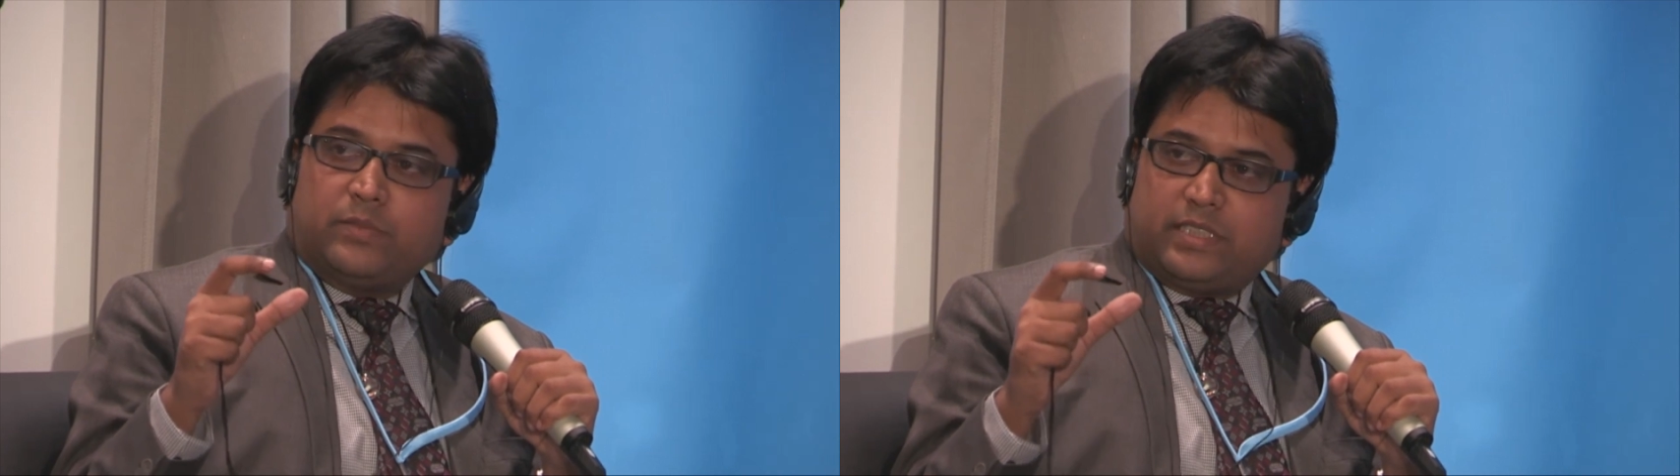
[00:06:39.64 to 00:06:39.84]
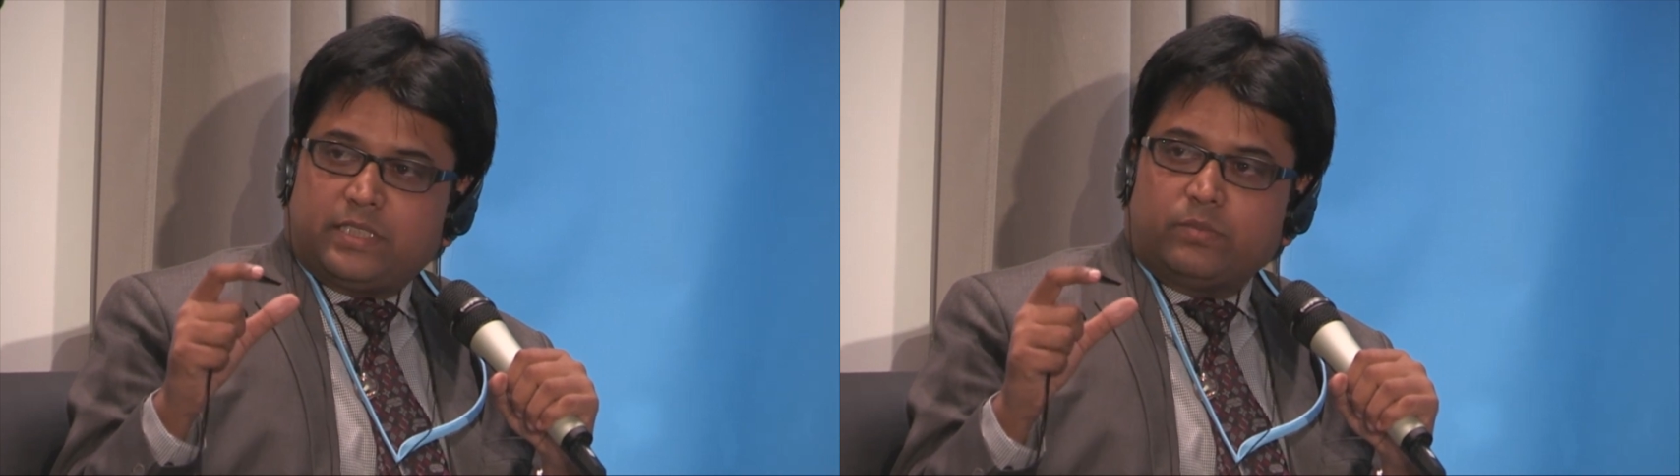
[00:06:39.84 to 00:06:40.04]

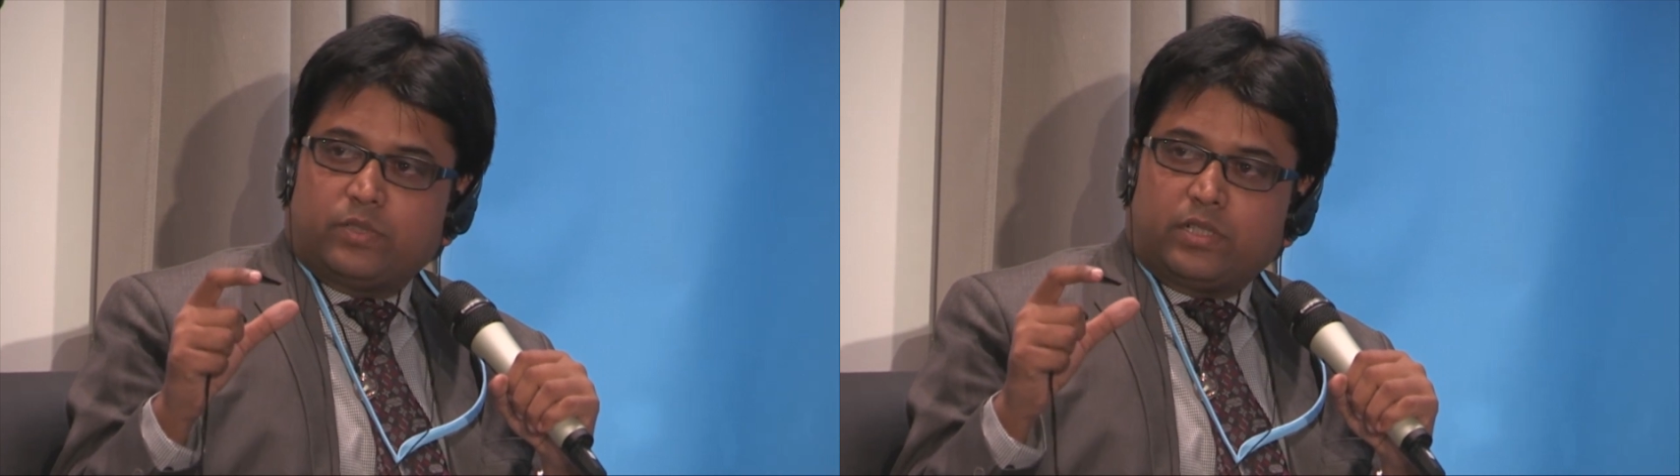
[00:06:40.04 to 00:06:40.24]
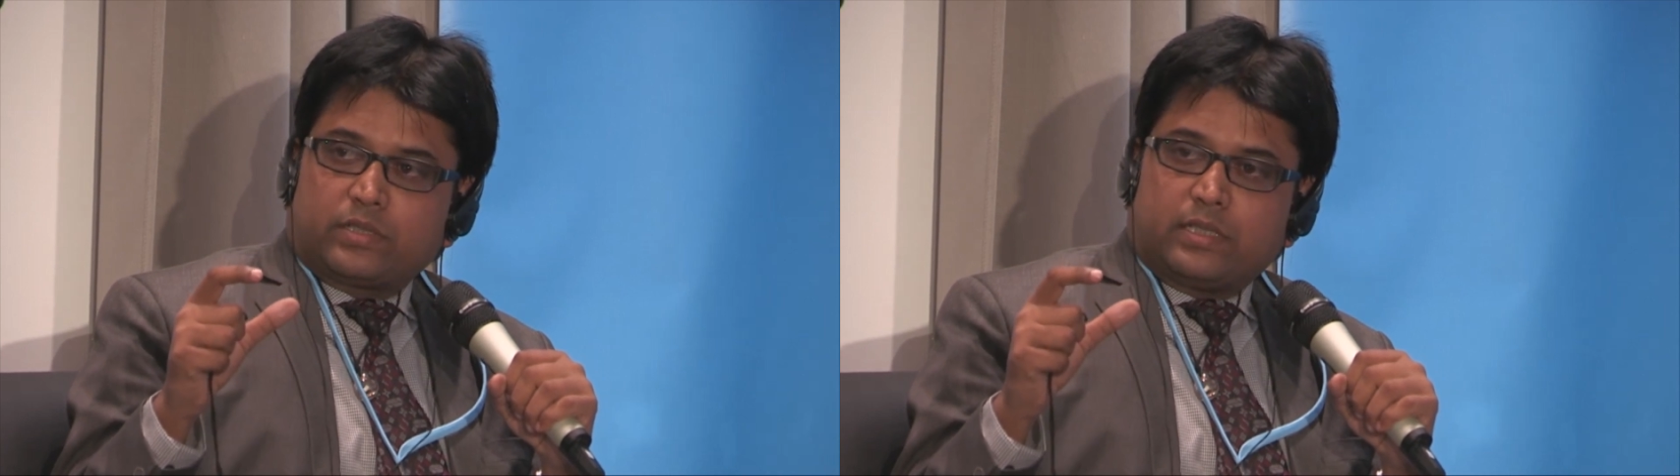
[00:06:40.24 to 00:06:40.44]
administrative
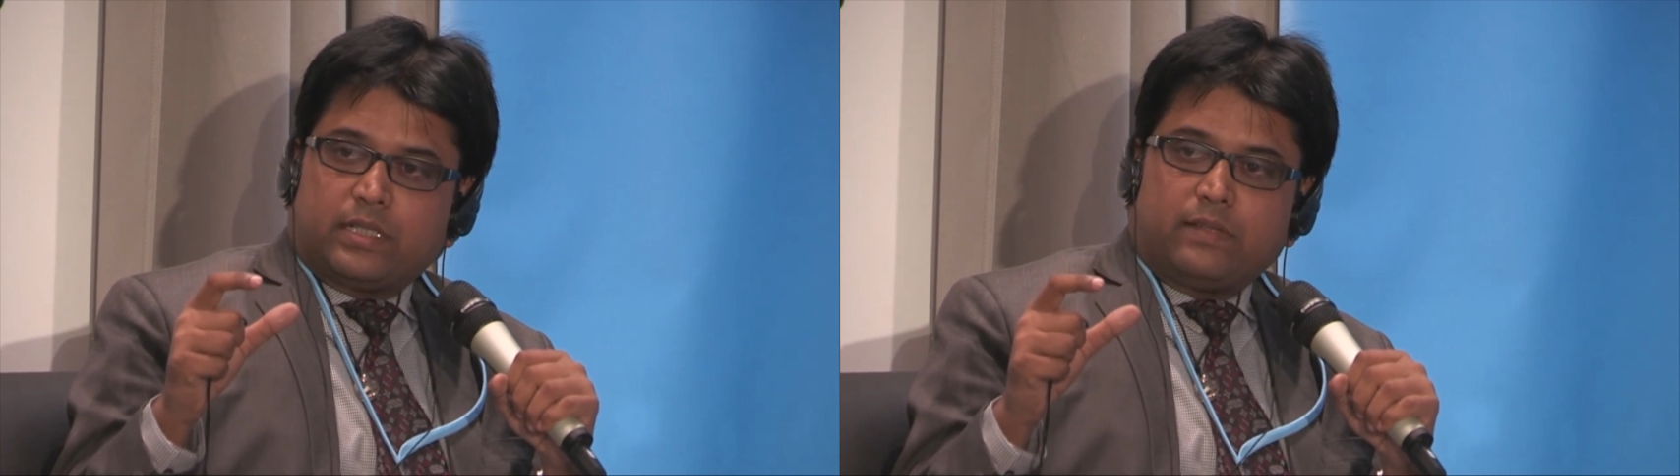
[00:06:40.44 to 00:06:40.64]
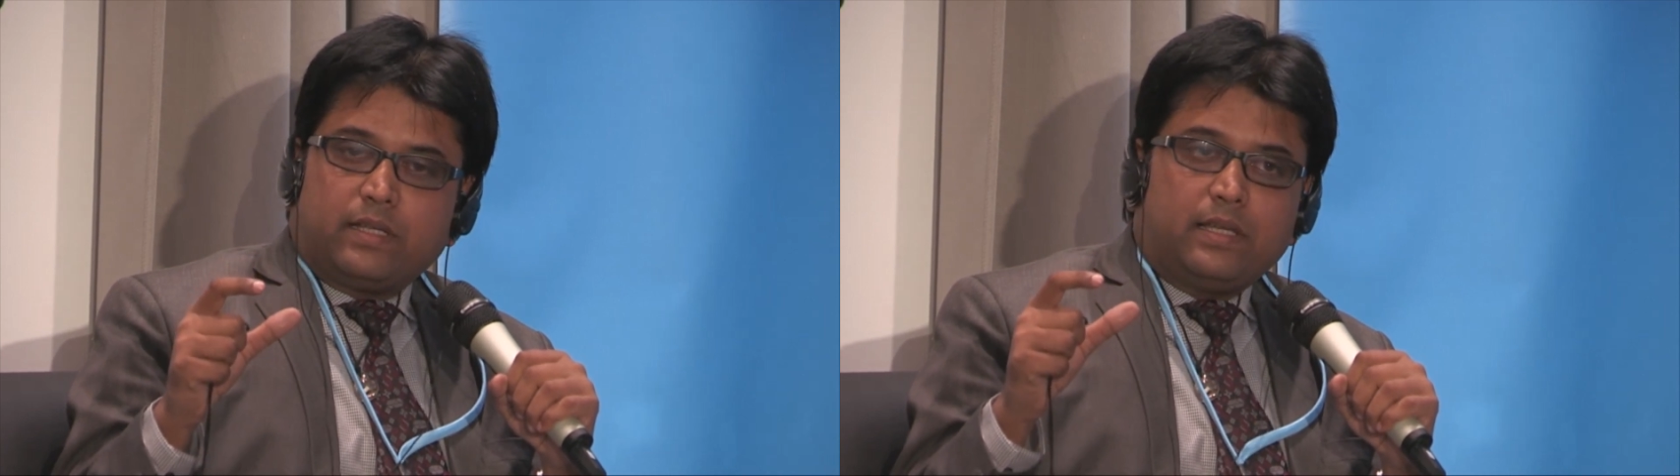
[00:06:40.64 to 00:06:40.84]
block
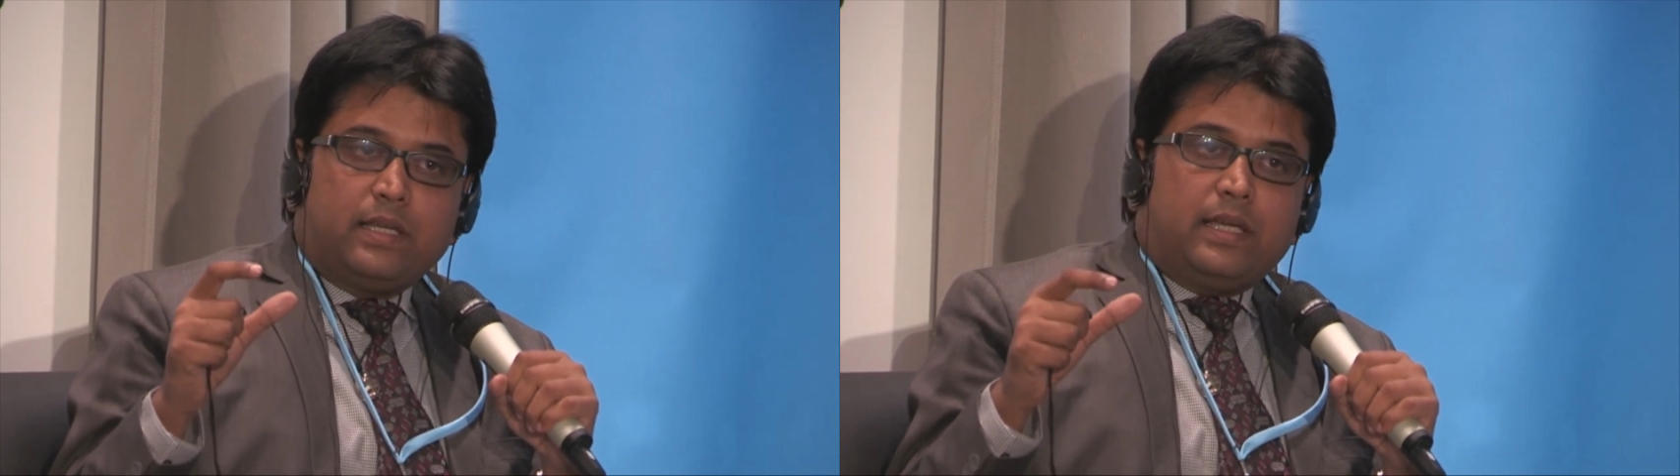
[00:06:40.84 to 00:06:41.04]
level